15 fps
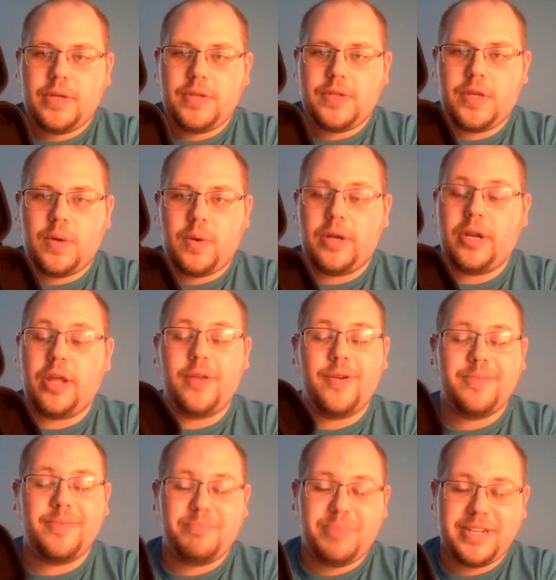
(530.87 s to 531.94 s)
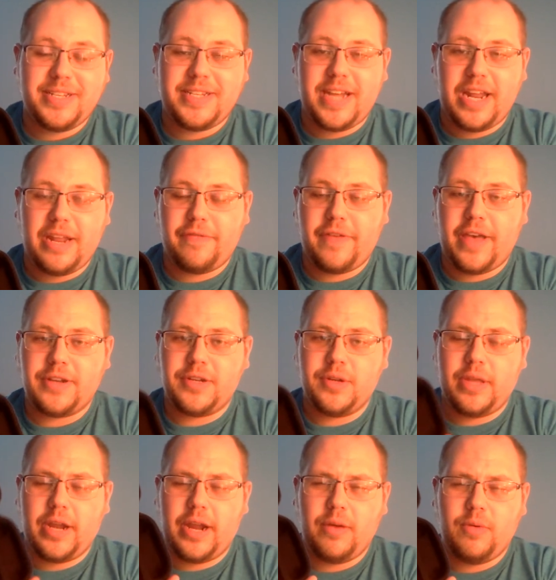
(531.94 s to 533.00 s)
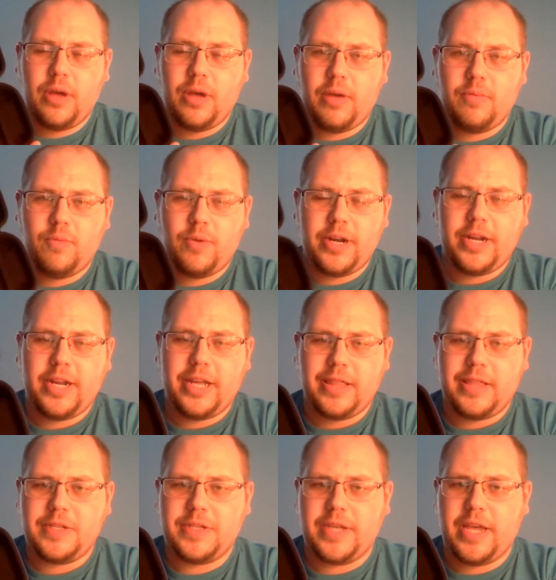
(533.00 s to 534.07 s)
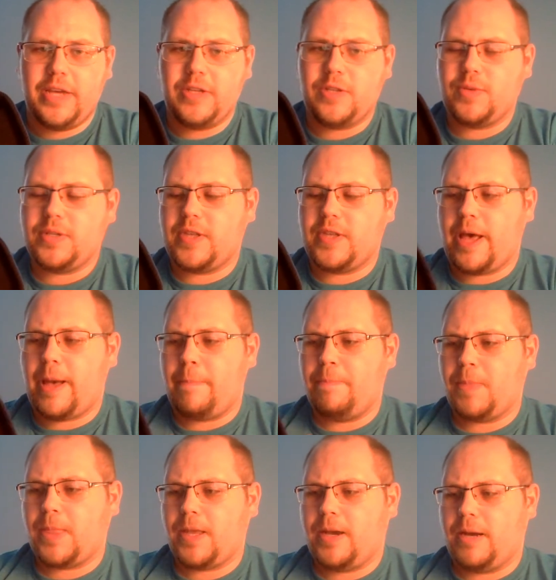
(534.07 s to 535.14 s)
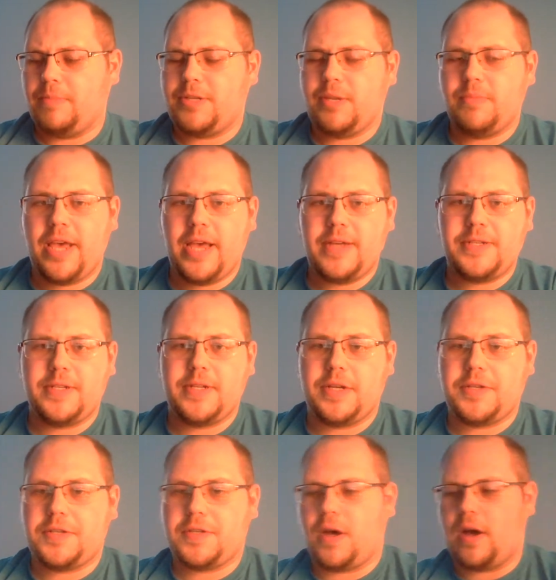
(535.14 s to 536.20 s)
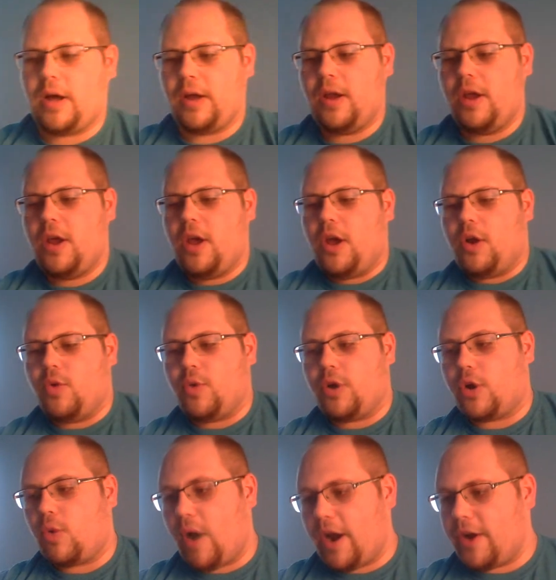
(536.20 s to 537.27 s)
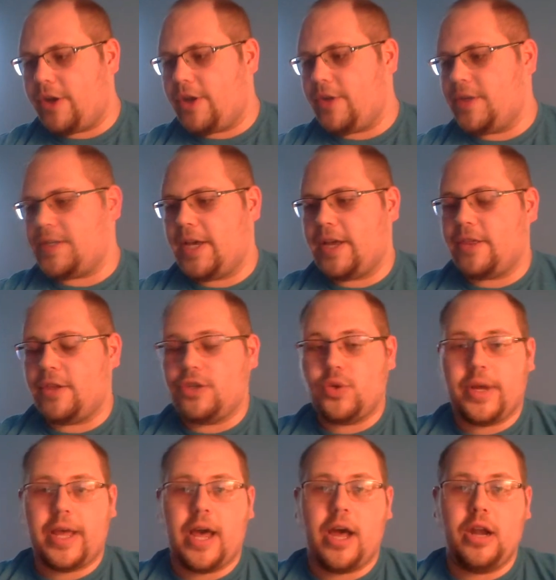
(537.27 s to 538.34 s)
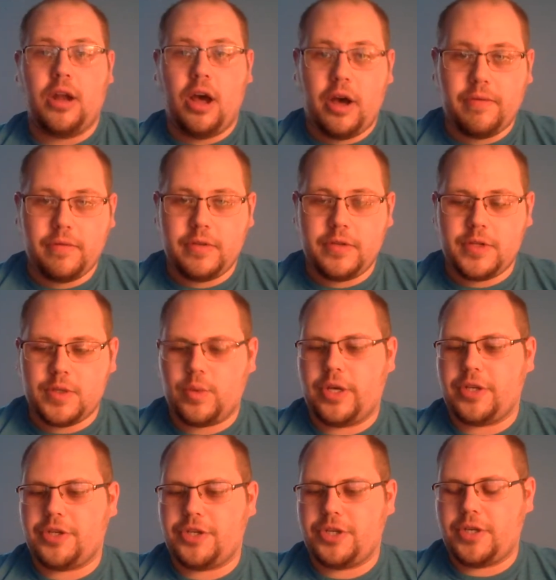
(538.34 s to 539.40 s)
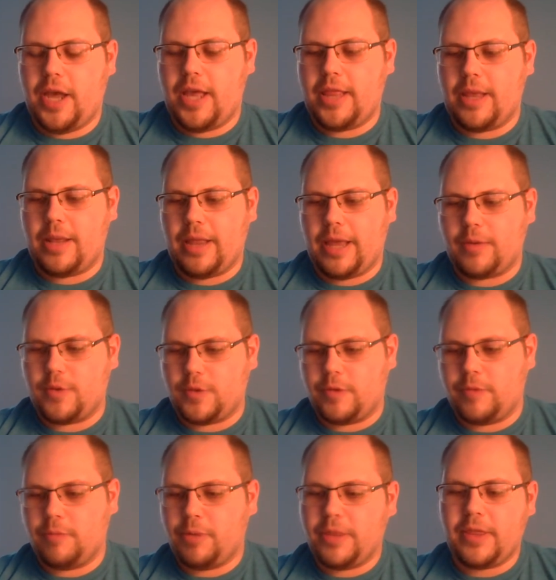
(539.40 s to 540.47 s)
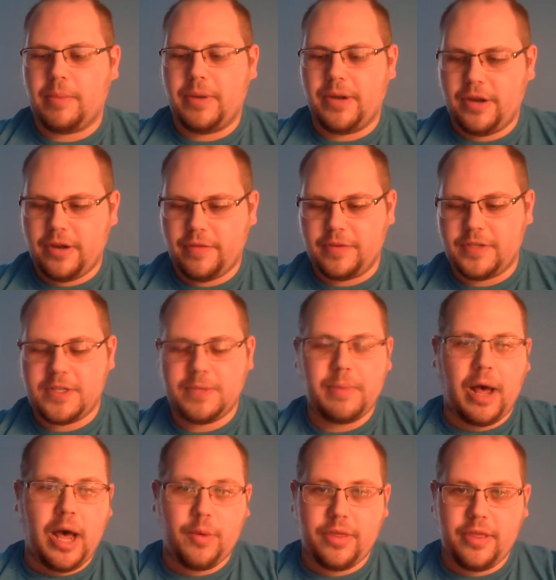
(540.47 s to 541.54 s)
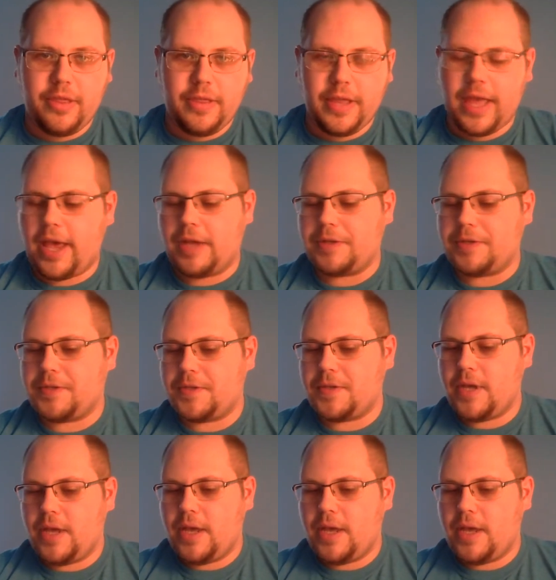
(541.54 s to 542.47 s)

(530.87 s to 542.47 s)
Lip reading: So another big deciding factor that I wanted to get this case was that some cases I saw required you to take the Joy-Con off of the Switch and then like sort of put them in a different spot within the case,